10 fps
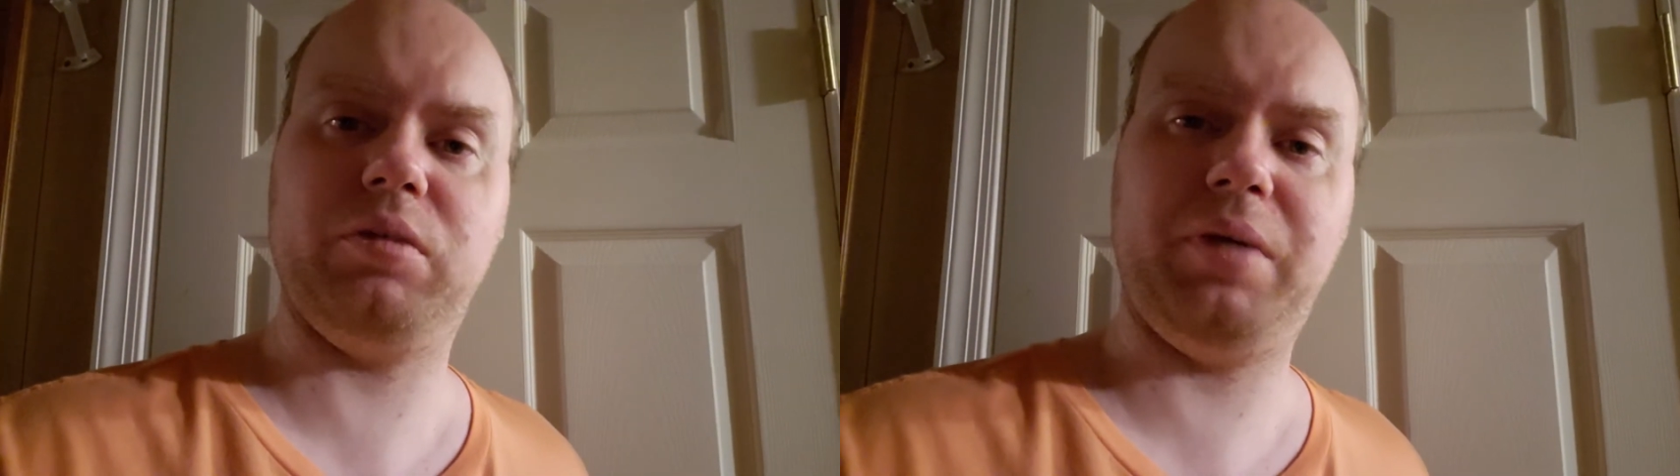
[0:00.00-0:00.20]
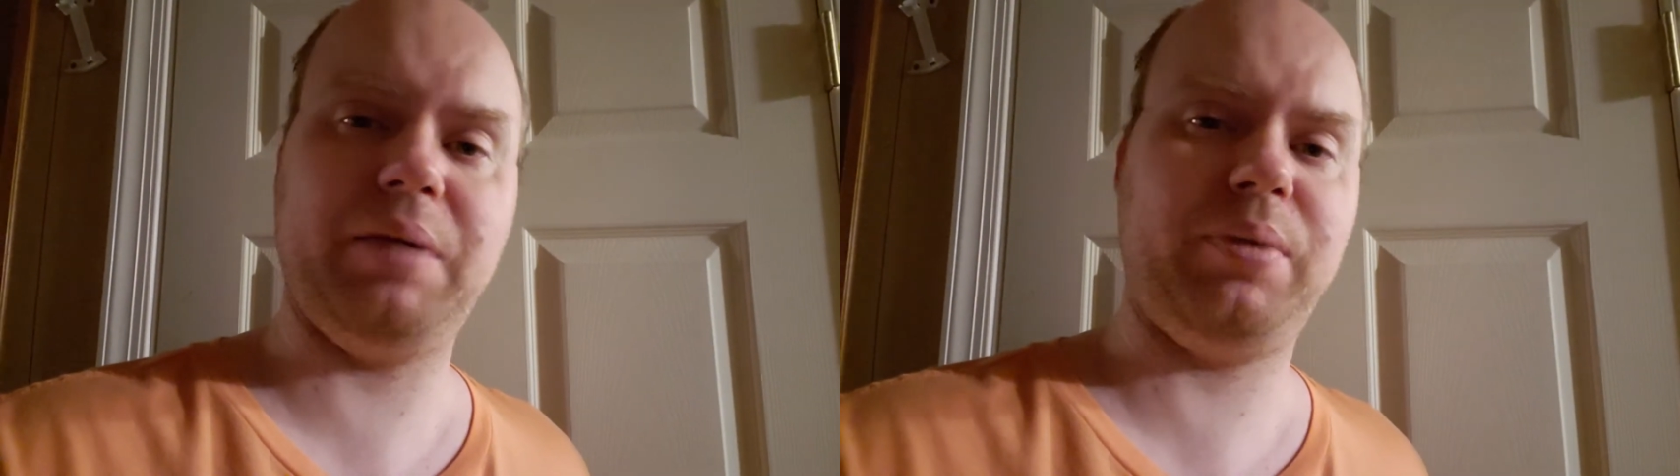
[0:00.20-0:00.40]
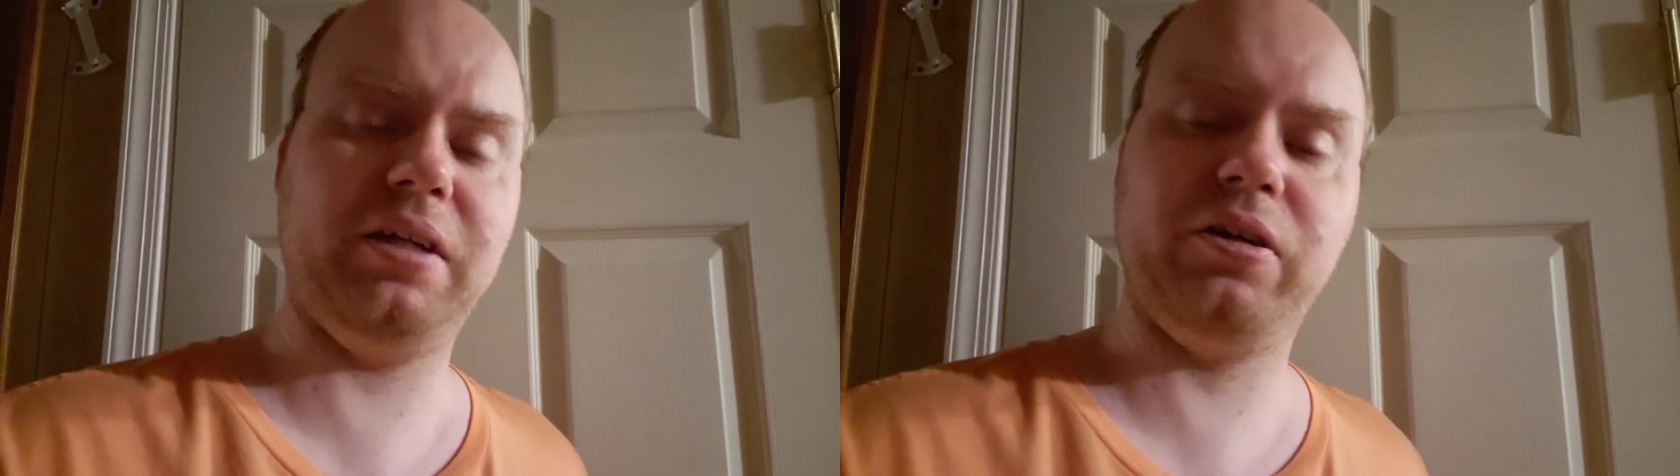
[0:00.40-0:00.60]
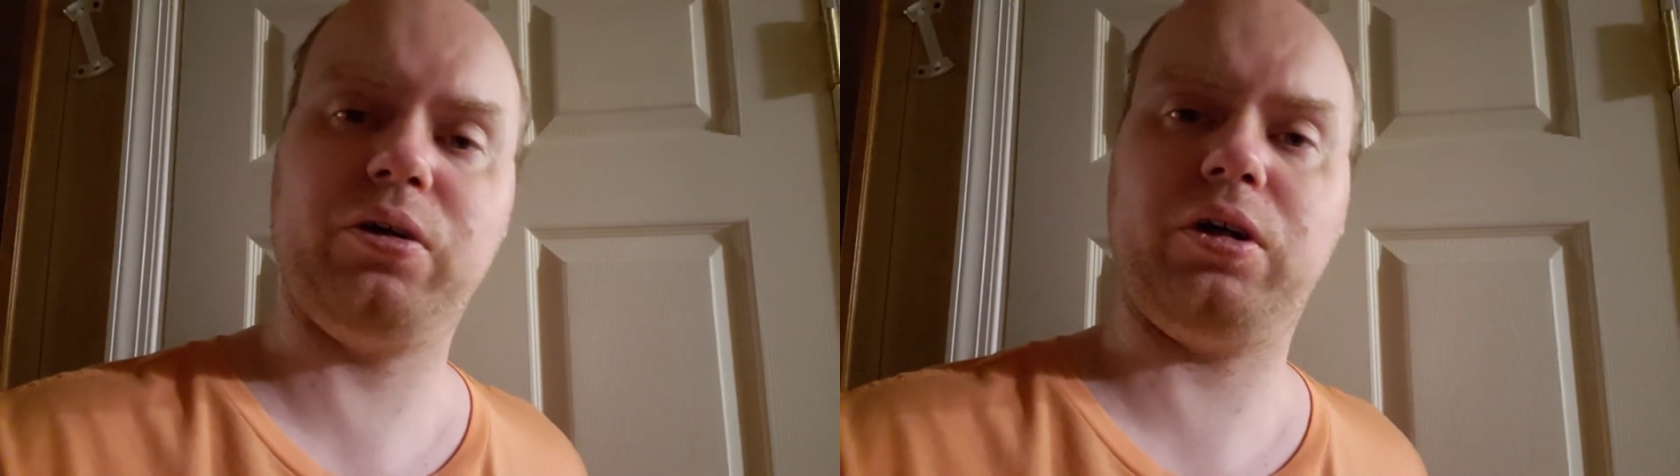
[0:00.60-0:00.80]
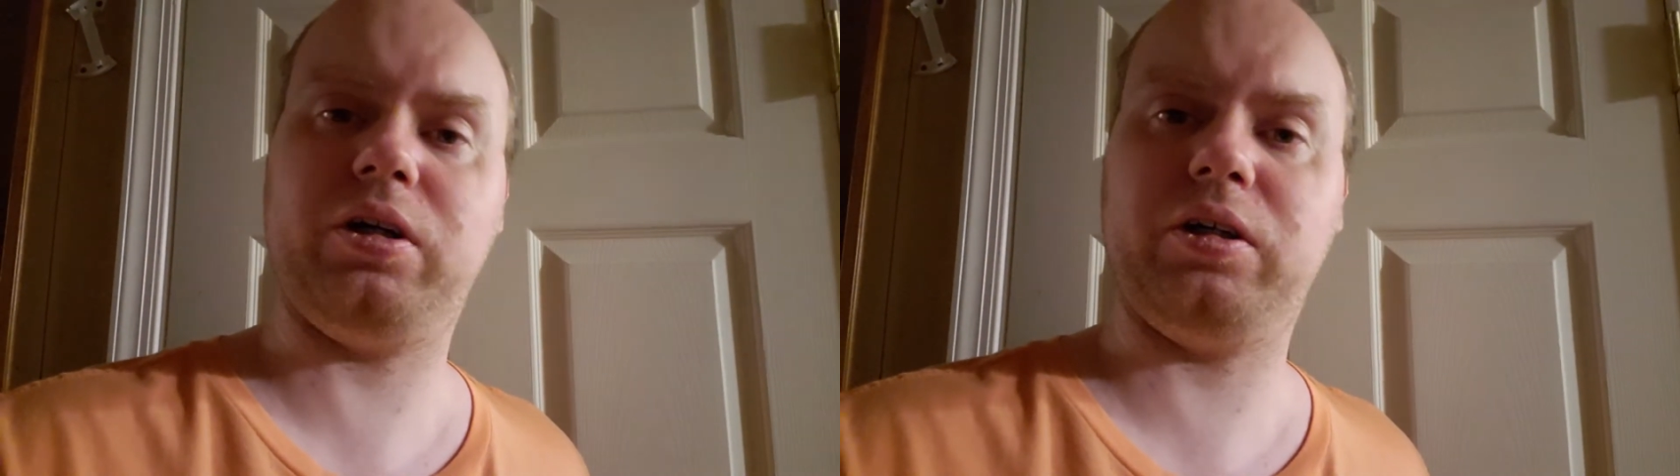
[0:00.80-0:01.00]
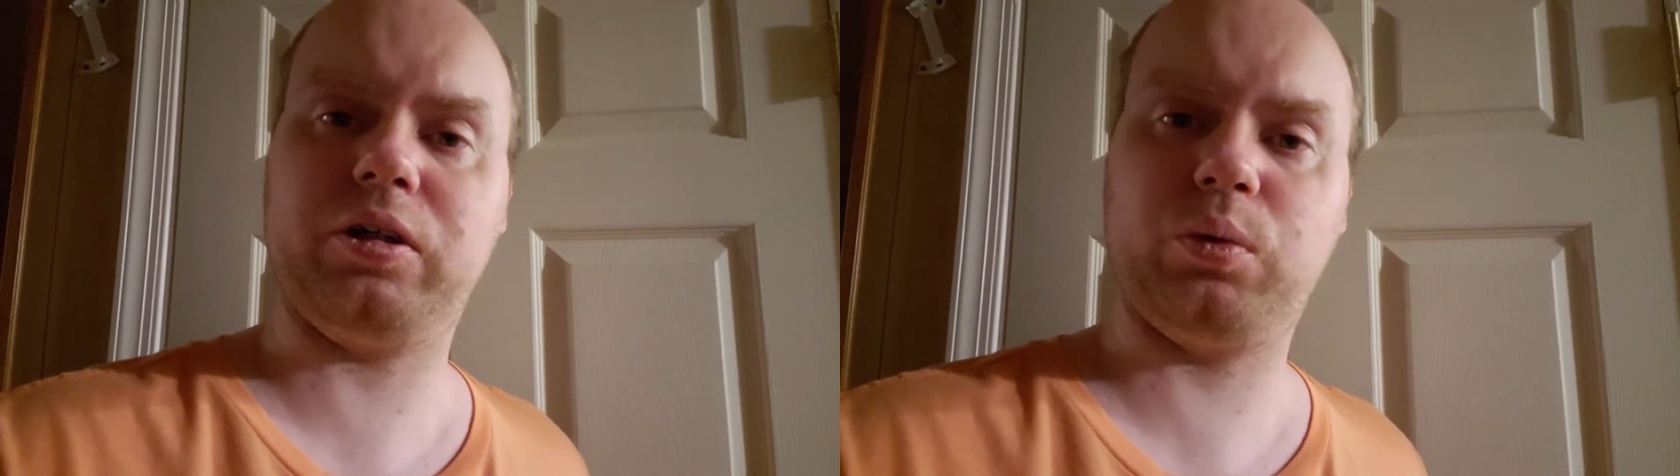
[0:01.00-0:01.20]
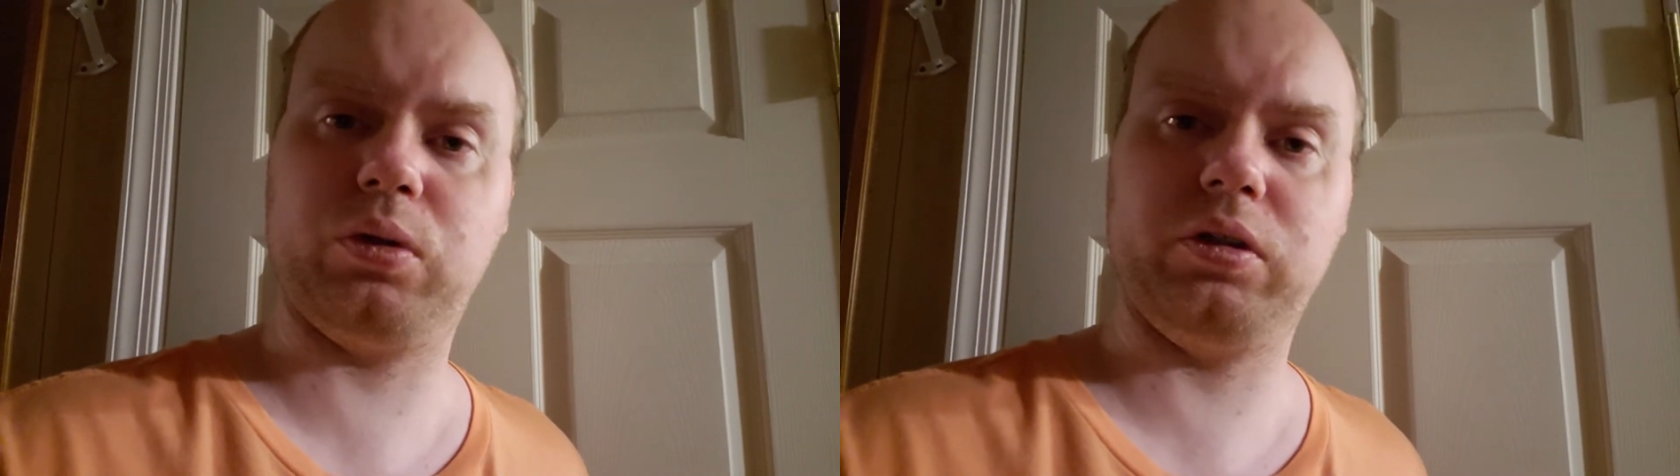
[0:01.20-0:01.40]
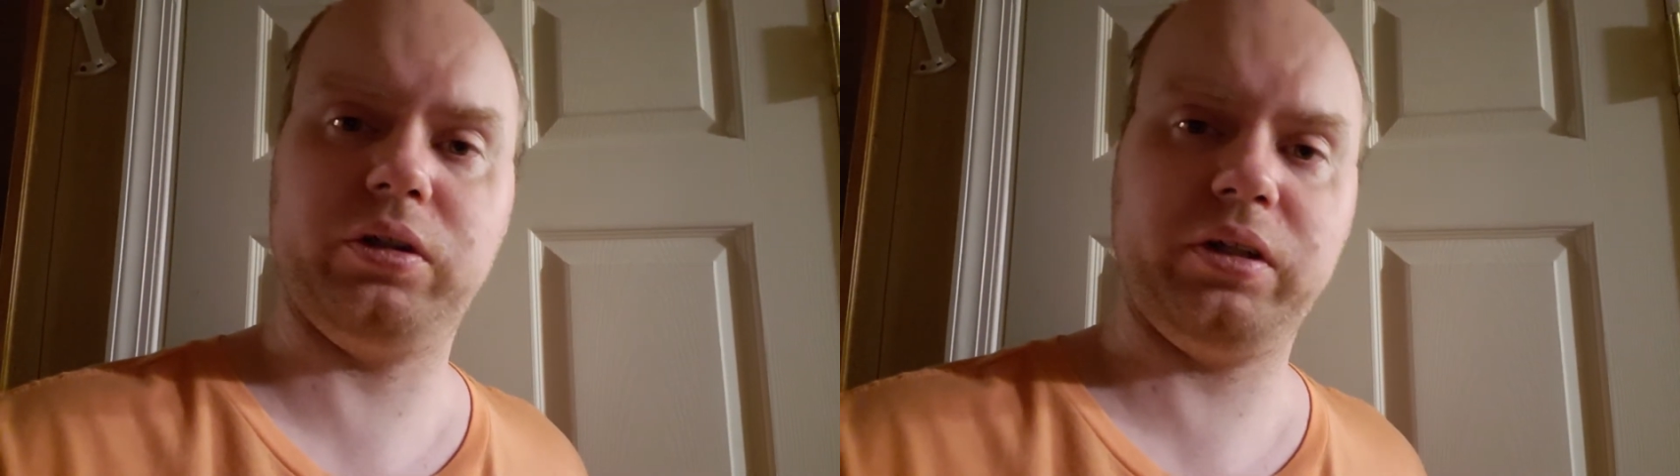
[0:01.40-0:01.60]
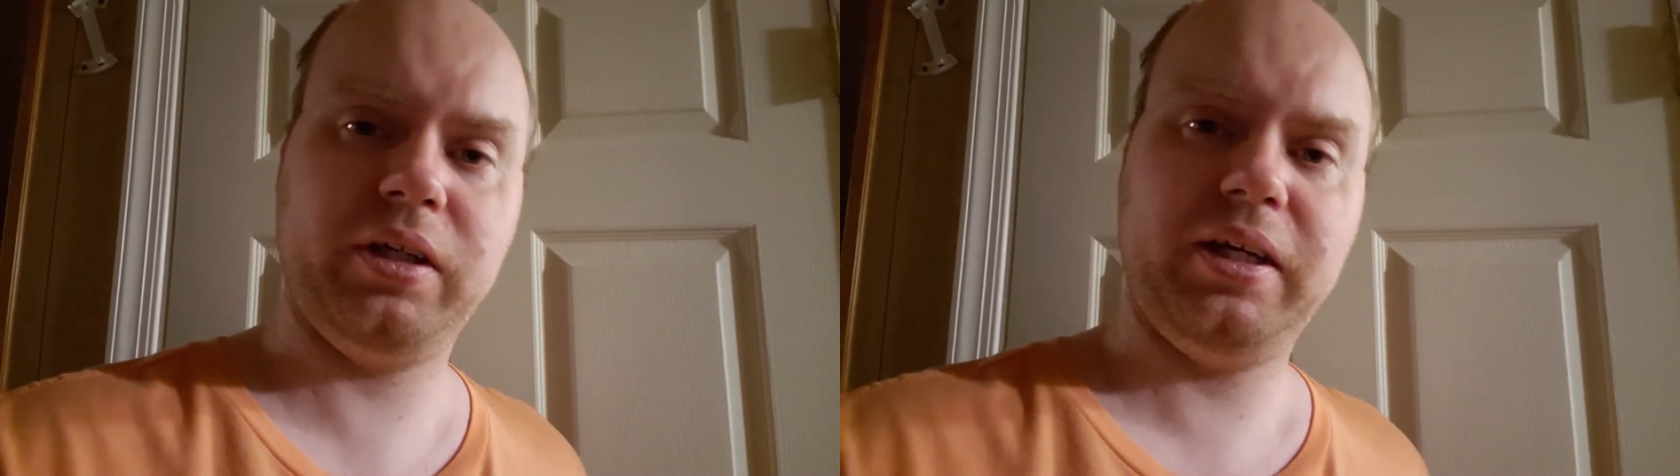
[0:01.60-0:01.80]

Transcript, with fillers: It might be a little awkward